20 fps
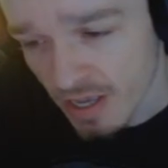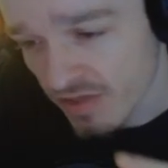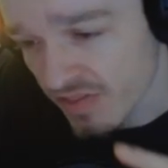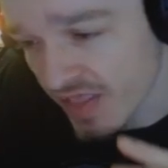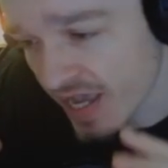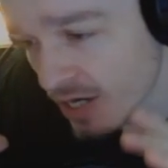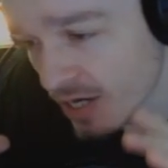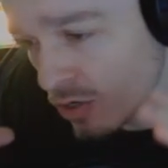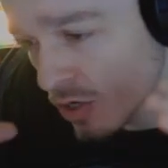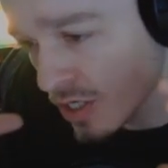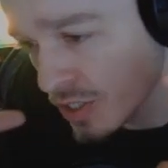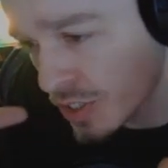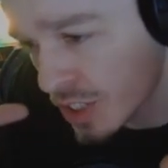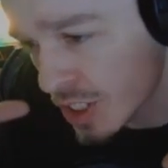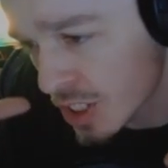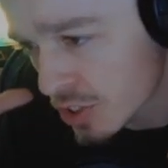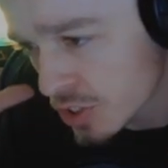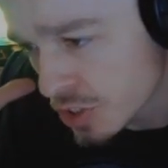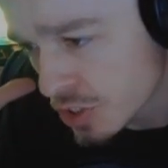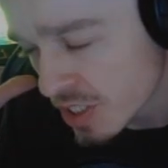That
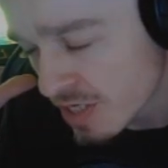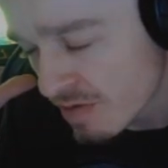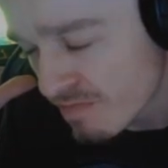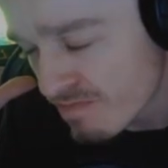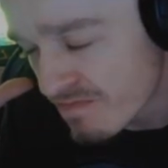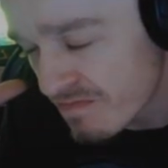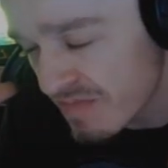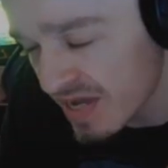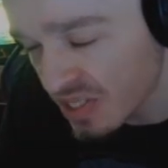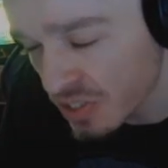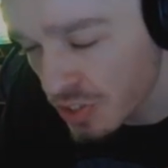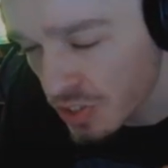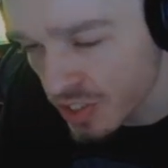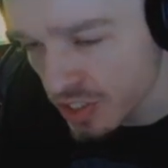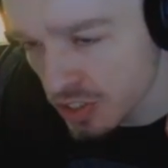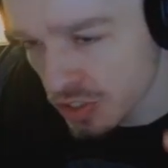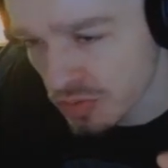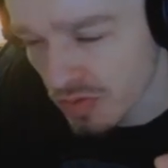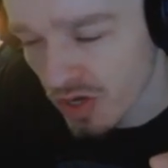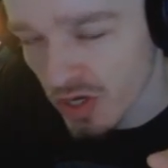crosshair is immensely
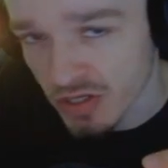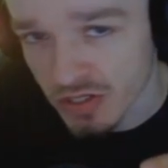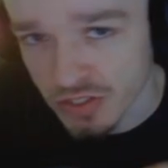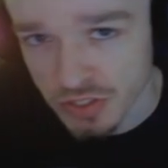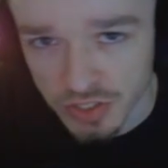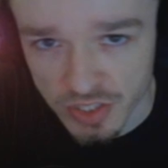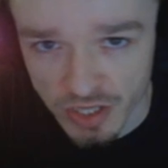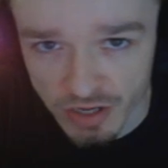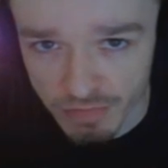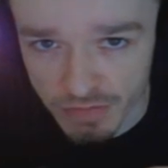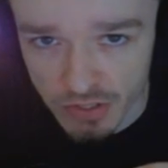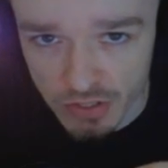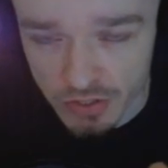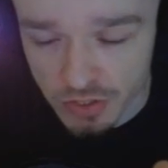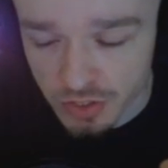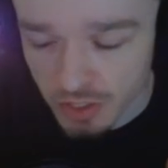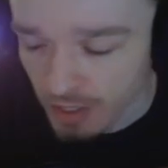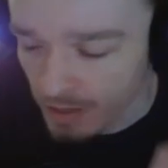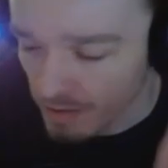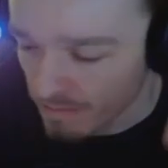small on snipers.